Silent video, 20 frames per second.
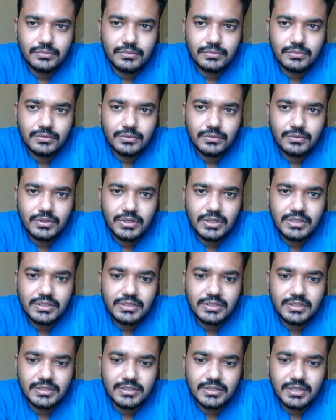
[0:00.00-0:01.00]
So he's
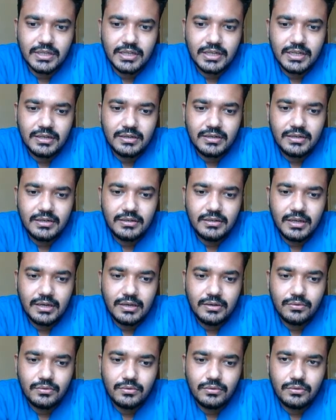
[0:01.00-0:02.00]
disconnected. I
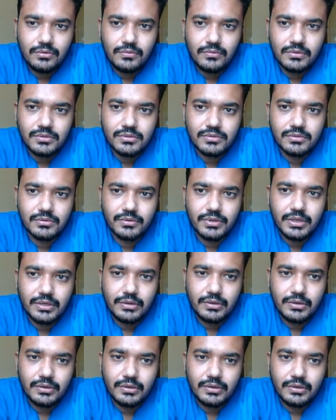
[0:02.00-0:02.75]
don't know what's going